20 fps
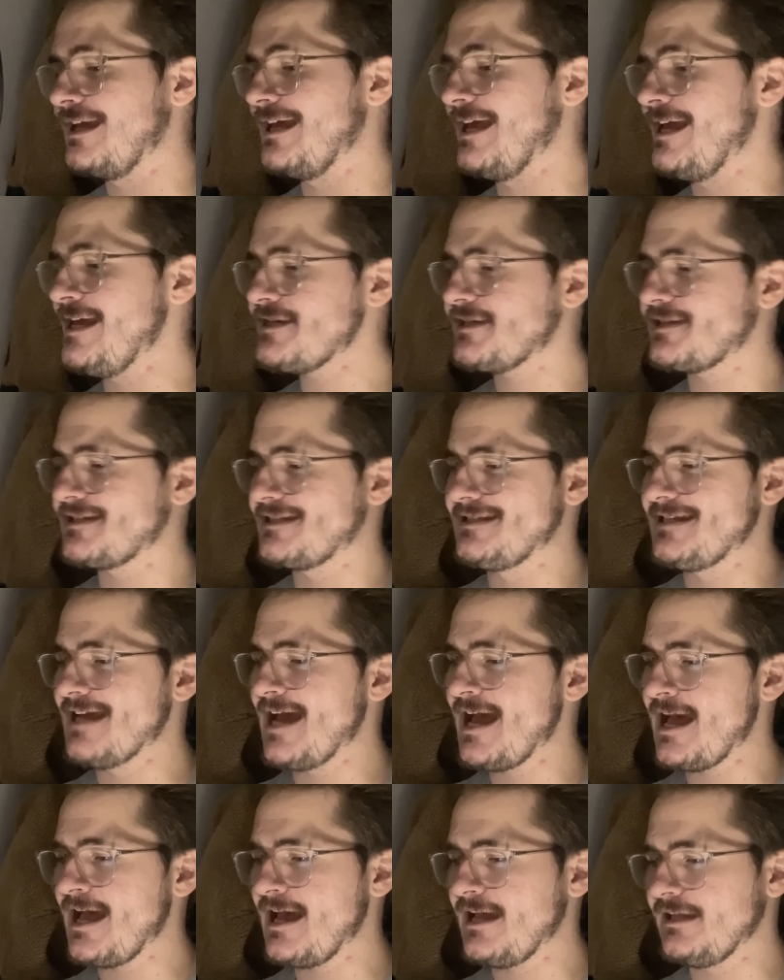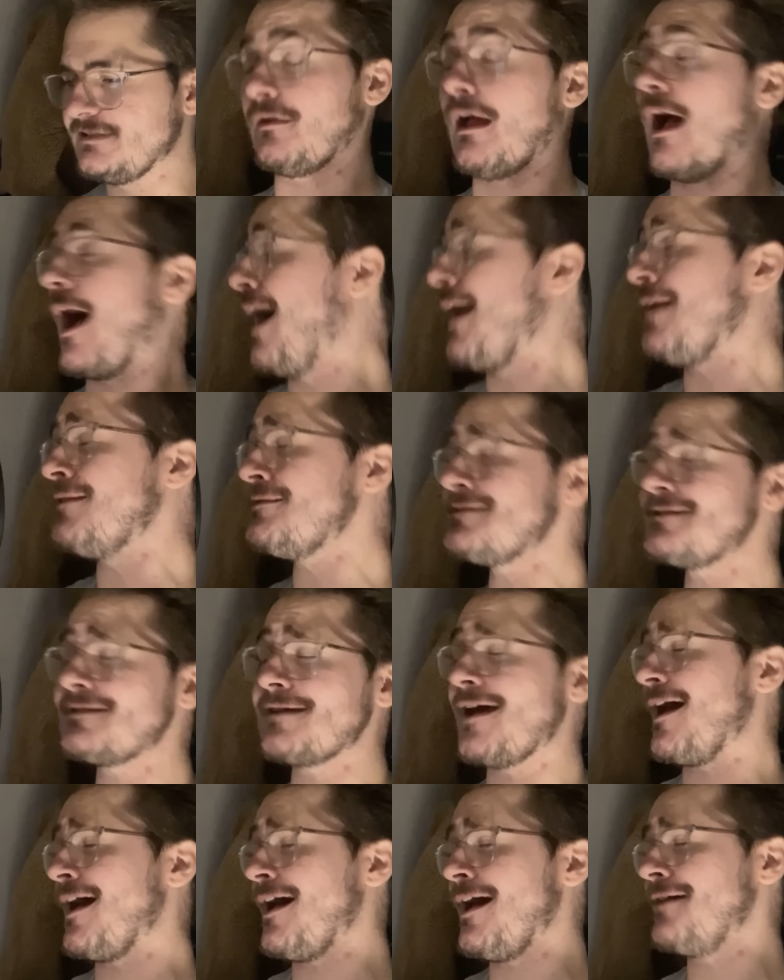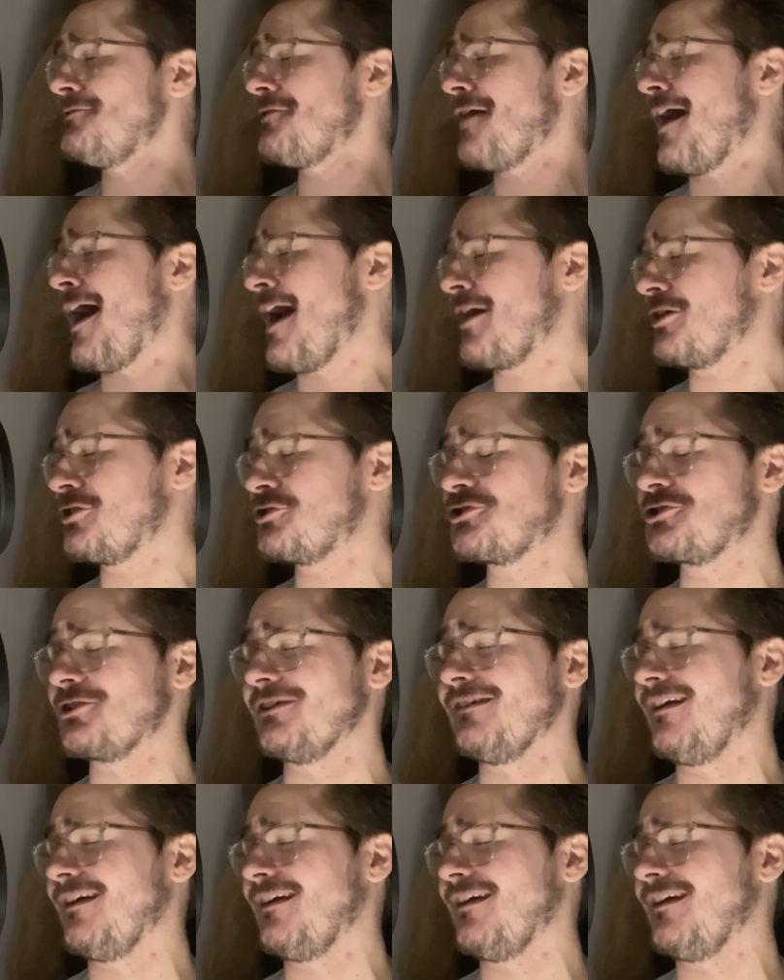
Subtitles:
He's dead. Undead, actually.